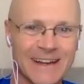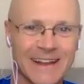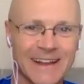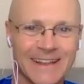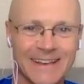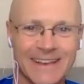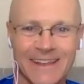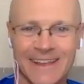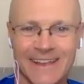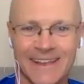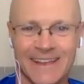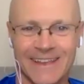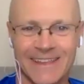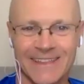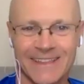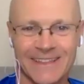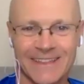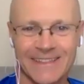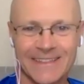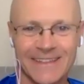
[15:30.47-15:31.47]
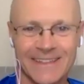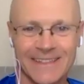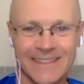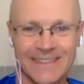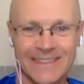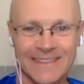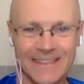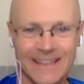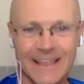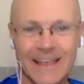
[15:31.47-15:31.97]
I, the, the
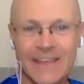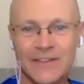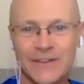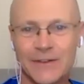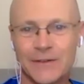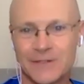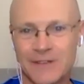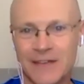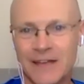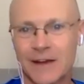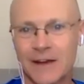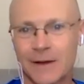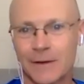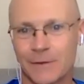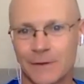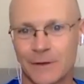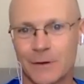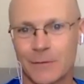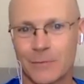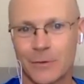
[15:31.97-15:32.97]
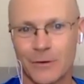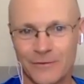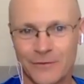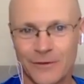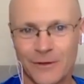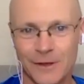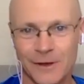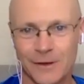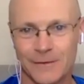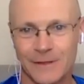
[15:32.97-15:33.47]
the less you tinker with your
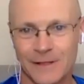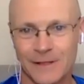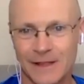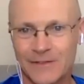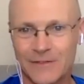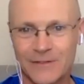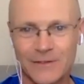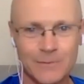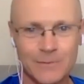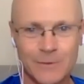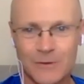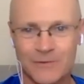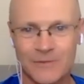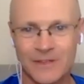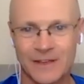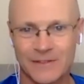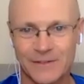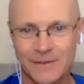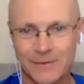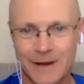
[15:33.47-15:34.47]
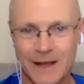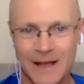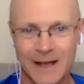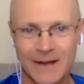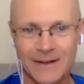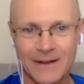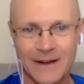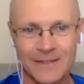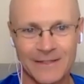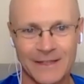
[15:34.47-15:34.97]
portfolio, the less you move things
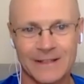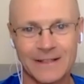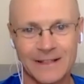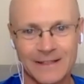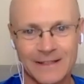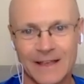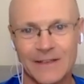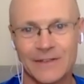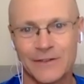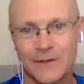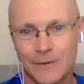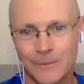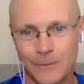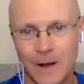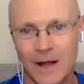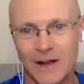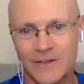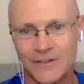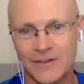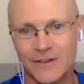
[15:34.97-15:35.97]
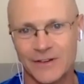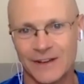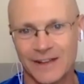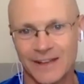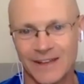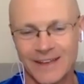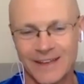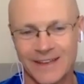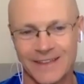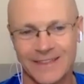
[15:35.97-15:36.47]
around. I think the less you're watching
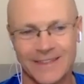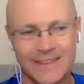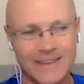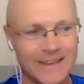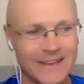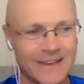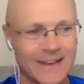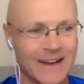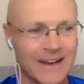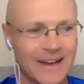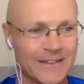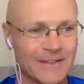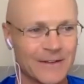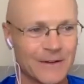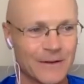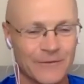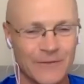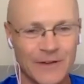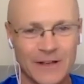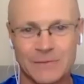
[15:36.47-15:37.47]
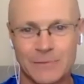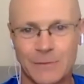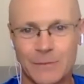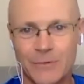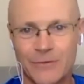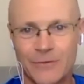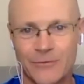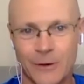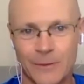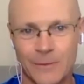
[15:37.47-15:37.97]
the uh, your investment
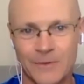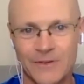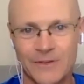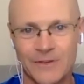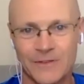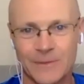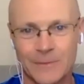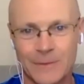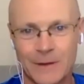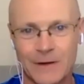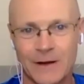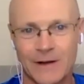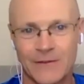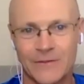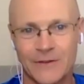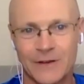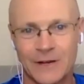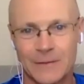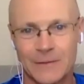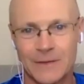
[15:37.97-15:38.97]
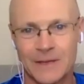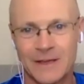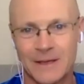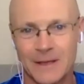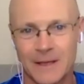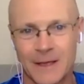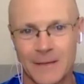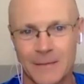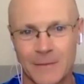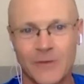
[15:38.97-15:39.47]
performances, the better off you're going to be.
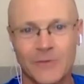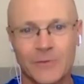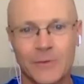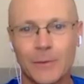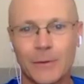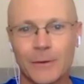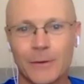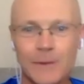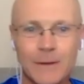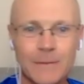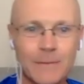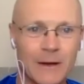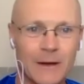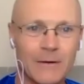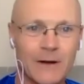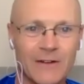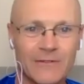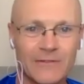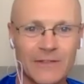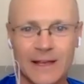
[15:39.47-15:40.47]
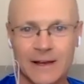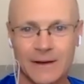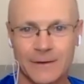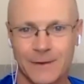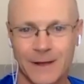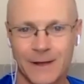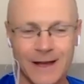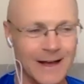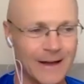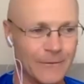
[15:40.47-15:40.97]
Most people would be better off like
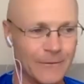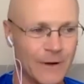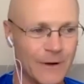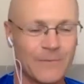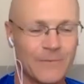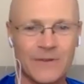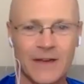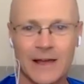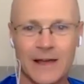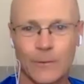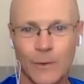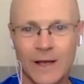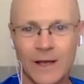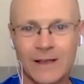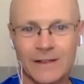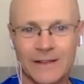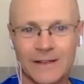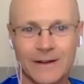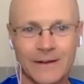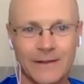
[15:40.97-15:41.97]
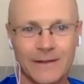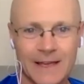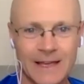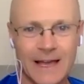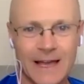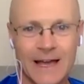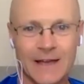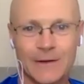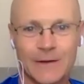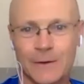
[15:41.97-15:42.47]
uh, Rip Van Winkle, you know, that
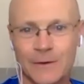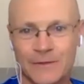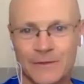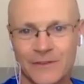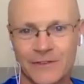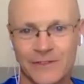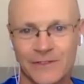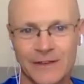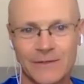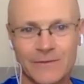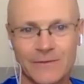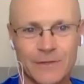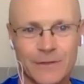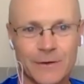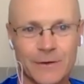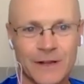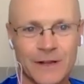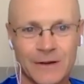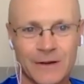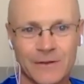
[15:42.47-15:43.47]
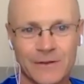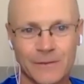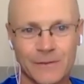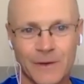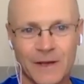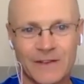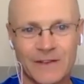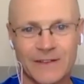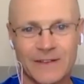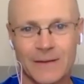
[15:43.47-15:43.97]
guy who goes to sleep for 30 years and
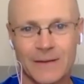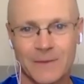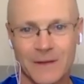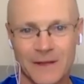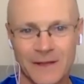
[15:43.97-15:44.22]
wakes up.